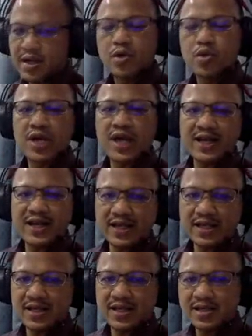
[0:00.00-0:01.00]
Quranic.
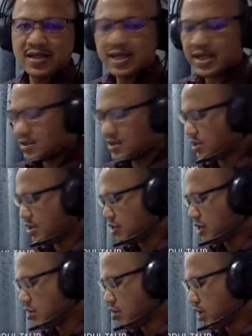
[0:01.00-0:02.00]
Okay, so the
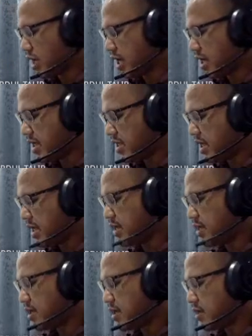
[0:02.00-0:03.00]
word
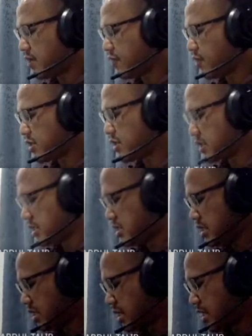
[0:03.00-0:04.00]
Qur'aniya, of course,
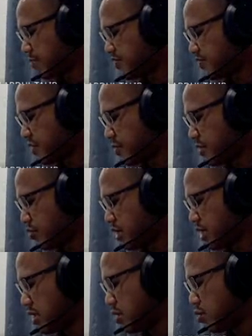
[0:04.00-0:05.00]
it comes from the
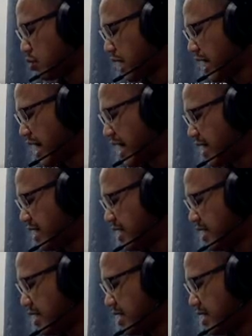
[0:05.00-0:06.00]
word Quran.
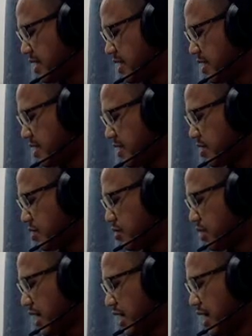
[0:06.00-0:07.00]

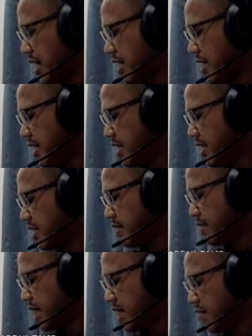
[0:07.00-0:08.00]
Quran.
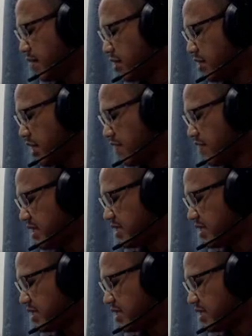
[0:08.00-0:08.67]
But when you have this